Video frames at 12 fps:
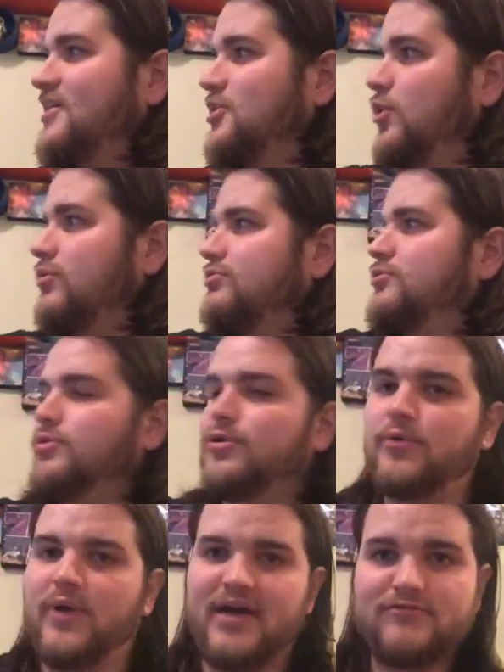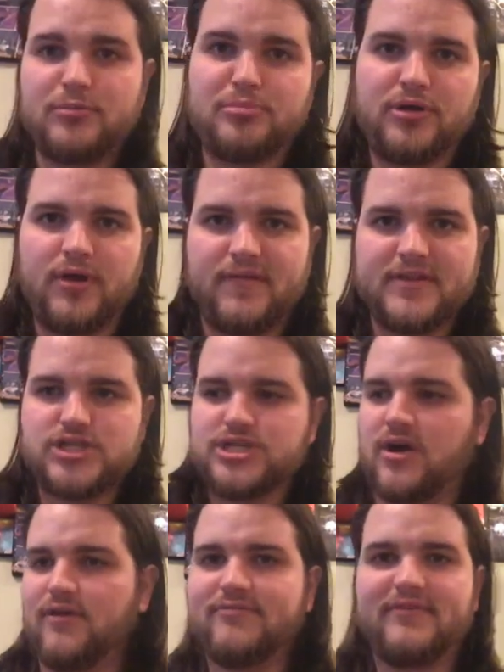go through every book on the
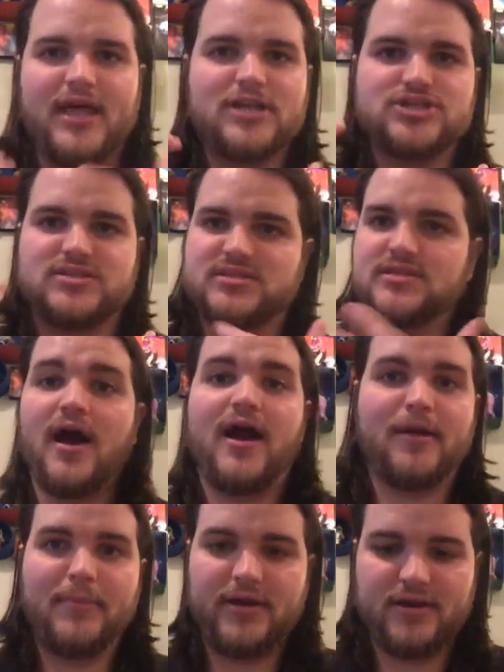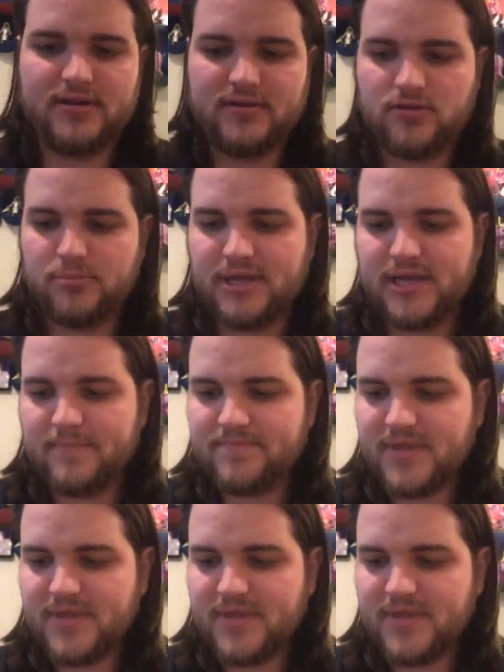shelf and just talk about it a little bit.